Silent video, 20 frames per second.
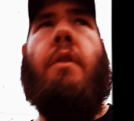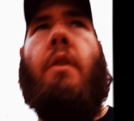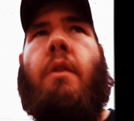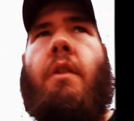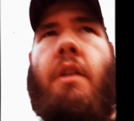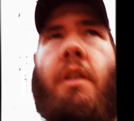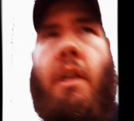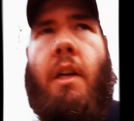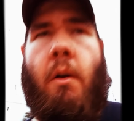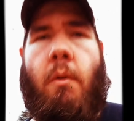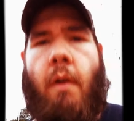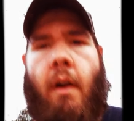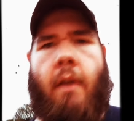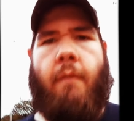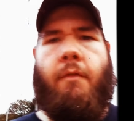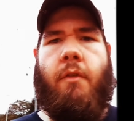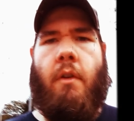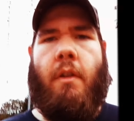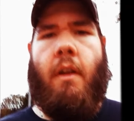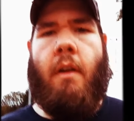so just get
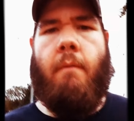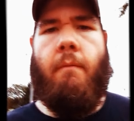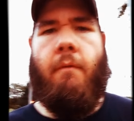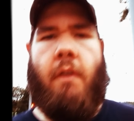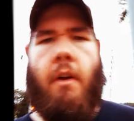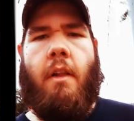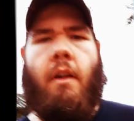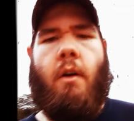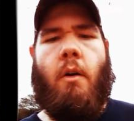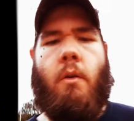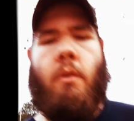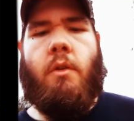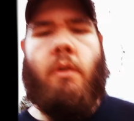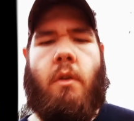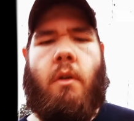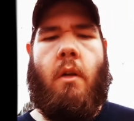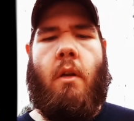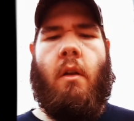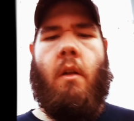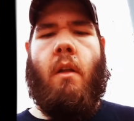ready for them videos.
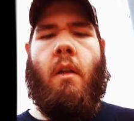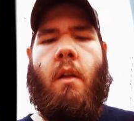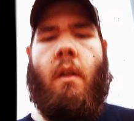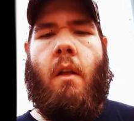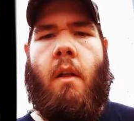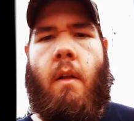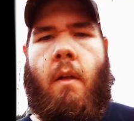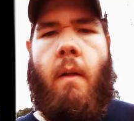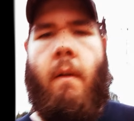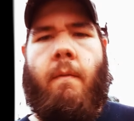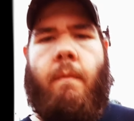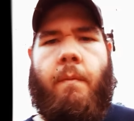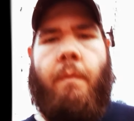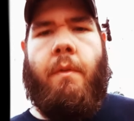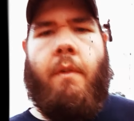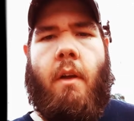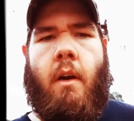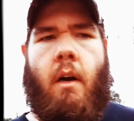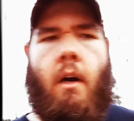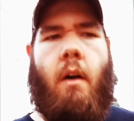
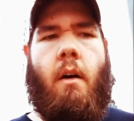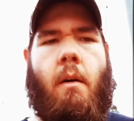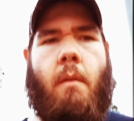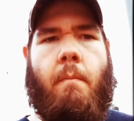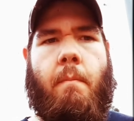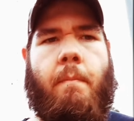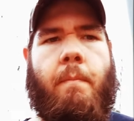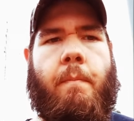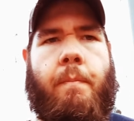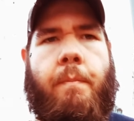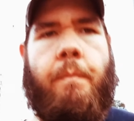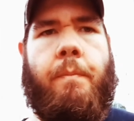Um,